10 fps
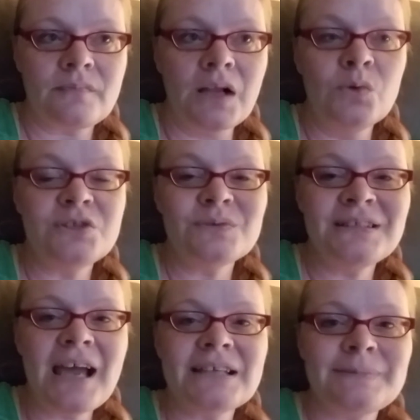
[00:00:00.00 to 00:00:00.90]
which was
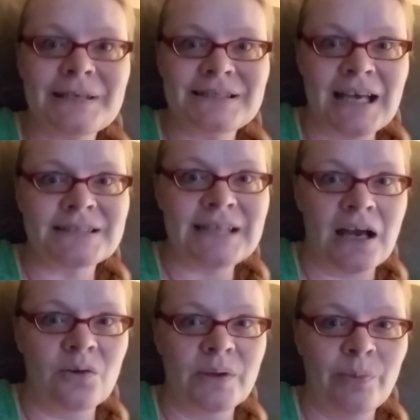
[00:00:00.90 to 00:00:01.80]
nice because that's
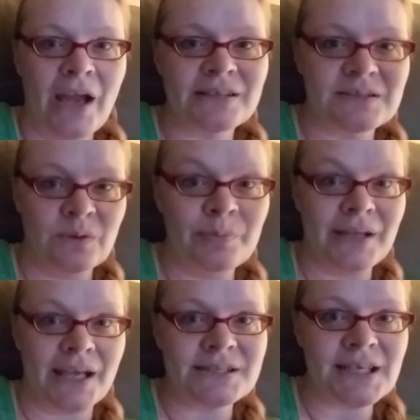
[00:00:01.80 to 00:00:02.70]
how we practiced. We
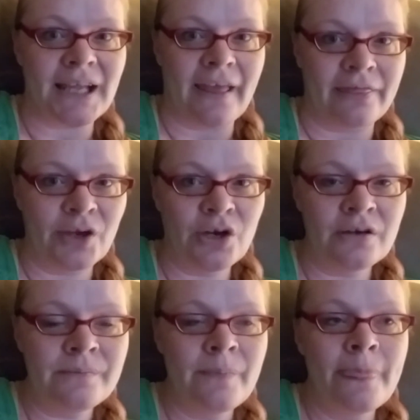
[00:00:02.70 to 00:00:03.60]
played
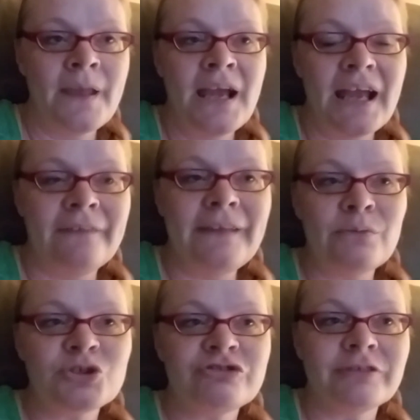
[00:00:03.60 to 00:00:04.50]
together. And they
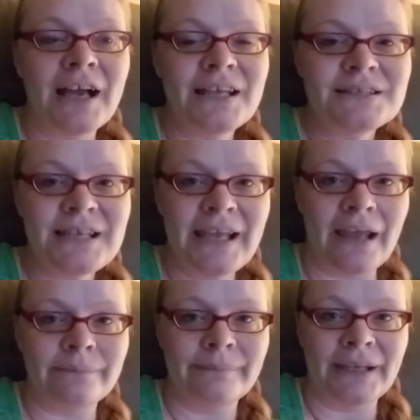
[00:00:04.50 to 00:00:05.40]
were trying to
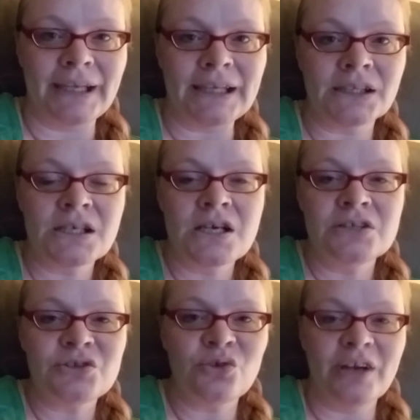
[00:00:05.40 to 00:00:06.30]
get me
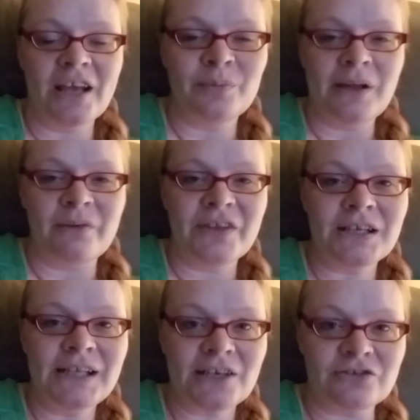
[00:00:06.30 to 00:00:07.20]
to learn how to play with a
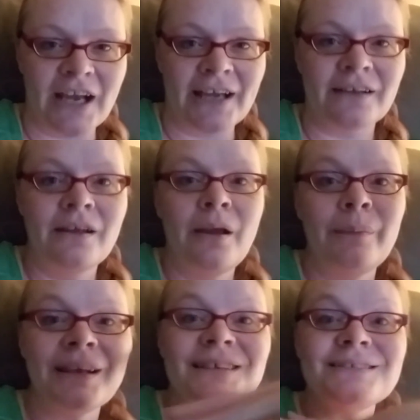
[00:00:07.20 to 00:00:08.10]
click track
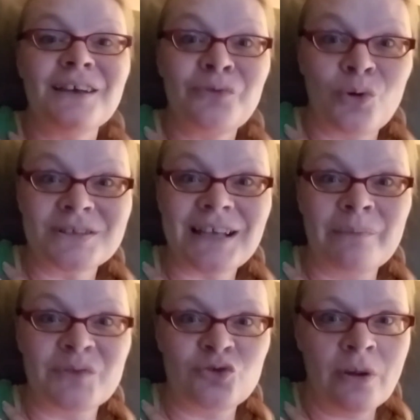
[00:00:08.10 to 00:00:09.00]
because, of course,
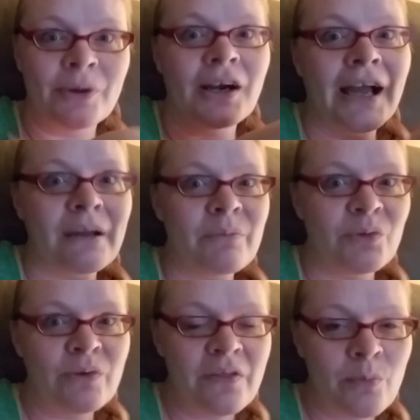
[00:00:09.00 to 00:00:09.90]
I'm the drummer. I am the
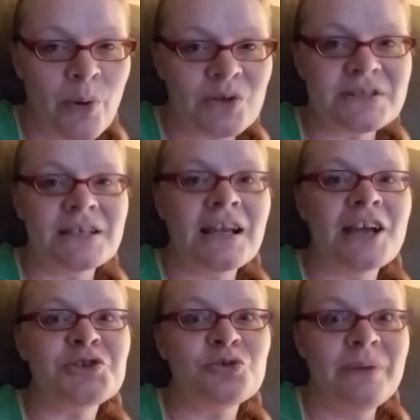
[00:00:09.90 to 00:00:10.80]
rhythm person. I
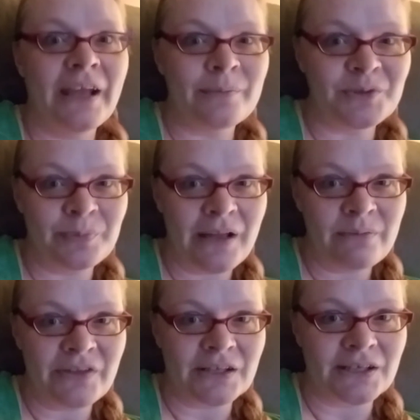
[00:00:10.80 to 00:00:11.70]
should be able to play
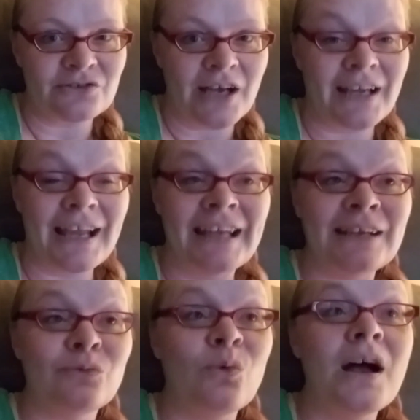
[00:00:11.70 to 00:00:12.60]
with the click track. And
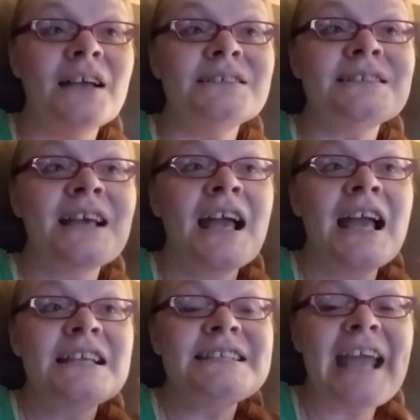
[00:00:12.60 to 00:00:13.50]
it was
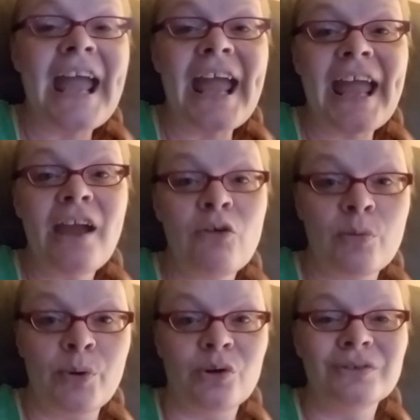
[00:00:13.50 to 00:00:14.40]

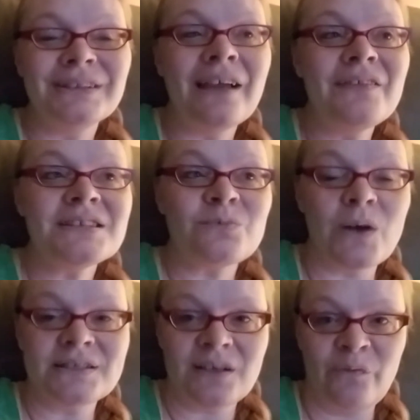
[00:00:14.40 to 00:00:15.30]
terrible. Now, this
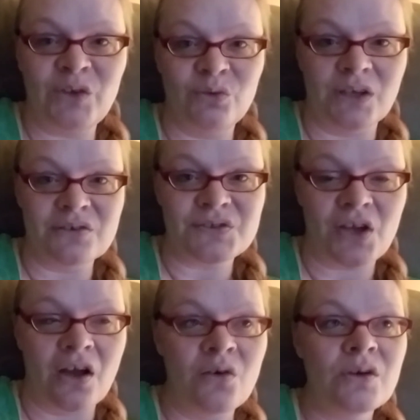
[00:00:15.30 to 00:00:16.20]
was a few years
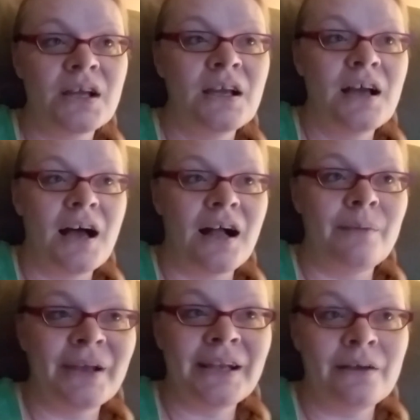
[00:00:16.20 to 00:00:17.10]
ago.
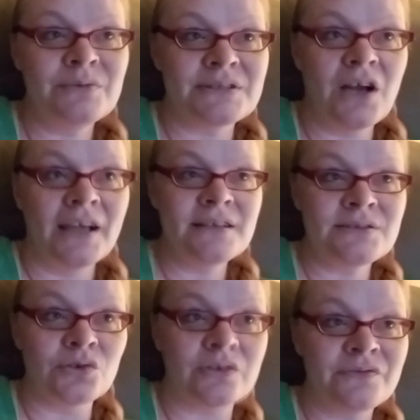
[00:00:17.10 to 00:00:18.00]
And I was not as
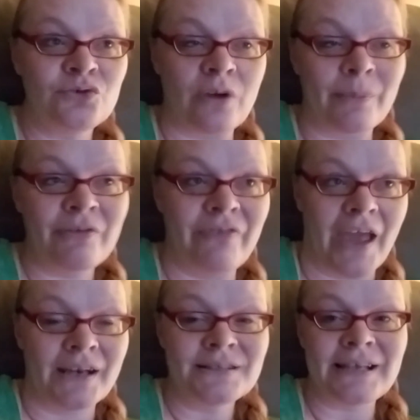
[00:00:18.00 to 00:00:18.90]
good of a drummer
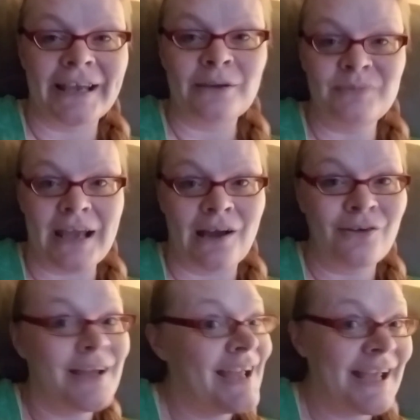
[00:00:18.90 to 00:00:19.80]
then as I am now.
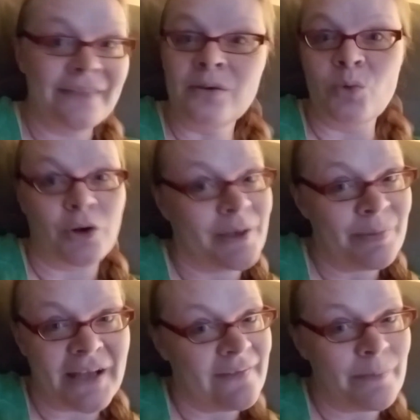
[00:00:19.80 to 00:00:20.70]
The more you
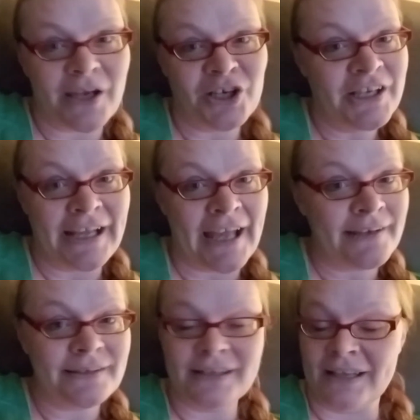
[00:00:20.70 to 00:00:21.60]
play, the better you
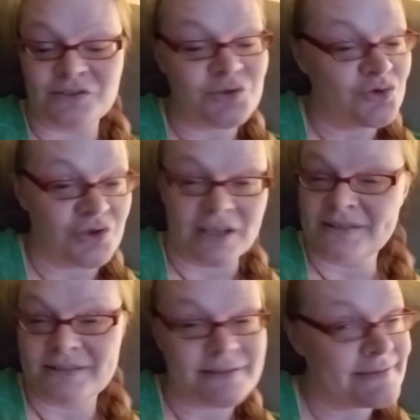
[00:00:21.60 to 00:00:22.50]
get. It's
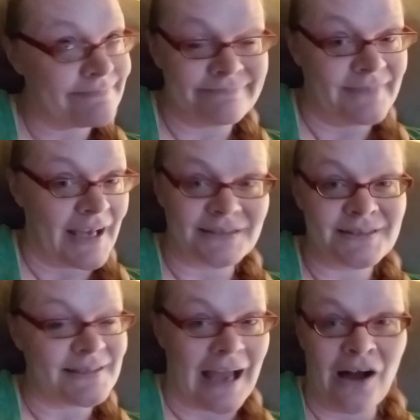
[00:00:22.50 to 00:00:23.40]
just
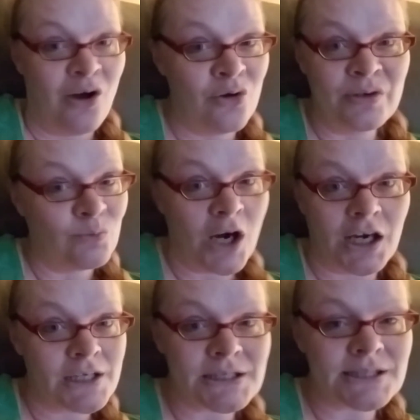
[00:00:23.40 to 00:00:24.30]
that's how it
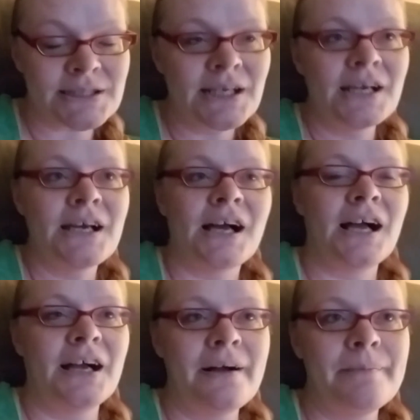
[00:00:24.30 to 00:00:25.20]
works.
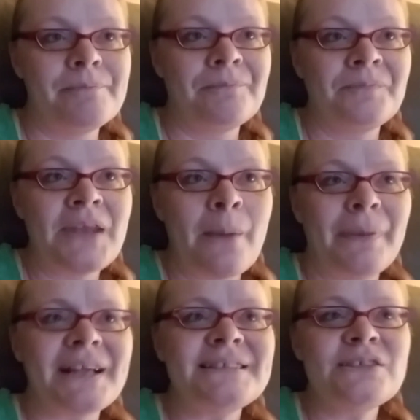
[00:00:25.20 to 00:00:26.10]

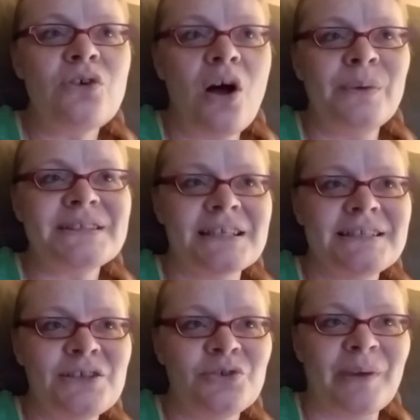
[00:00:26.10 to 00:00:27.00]
But I still always
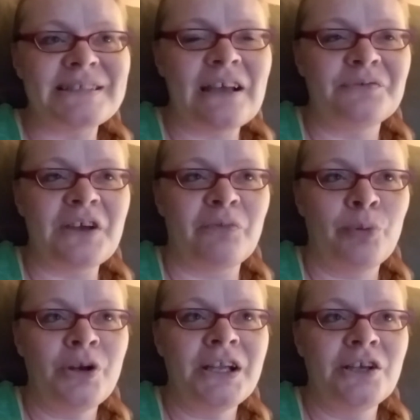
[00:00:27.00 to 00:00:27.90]
considered myself to have
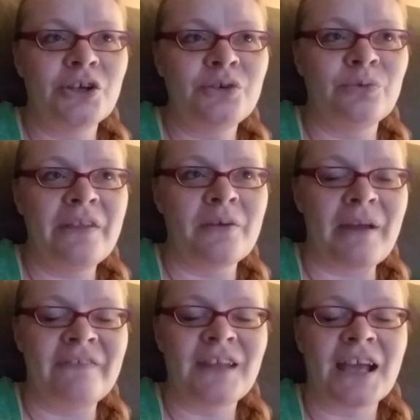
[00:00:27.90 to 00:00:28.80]
pretty good rhythm.
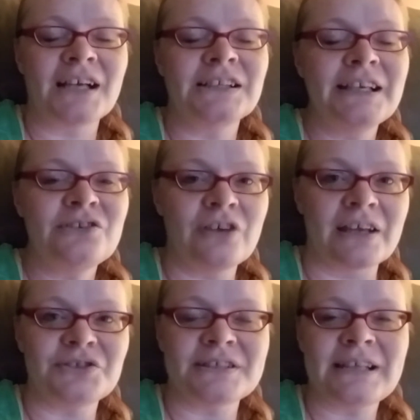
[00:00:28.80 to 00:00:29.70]
And that click
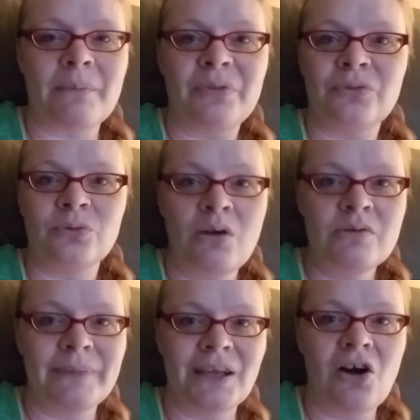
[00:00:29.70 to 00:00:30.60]
track just kept
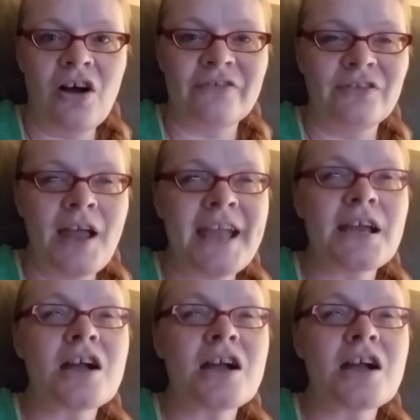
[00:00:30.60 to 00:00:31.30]
throwing me off like